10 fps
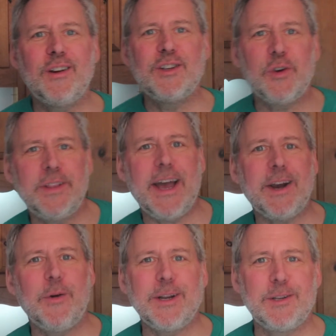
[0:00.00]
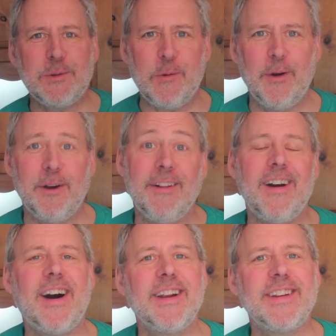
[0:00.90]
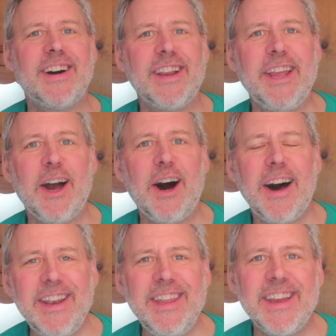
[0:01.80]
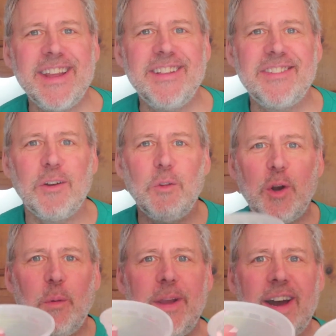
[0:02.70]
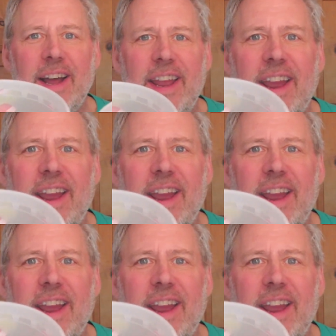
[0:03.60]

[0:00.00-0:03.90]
you enjoyed that quick tutorial on cutting onions. So look what we got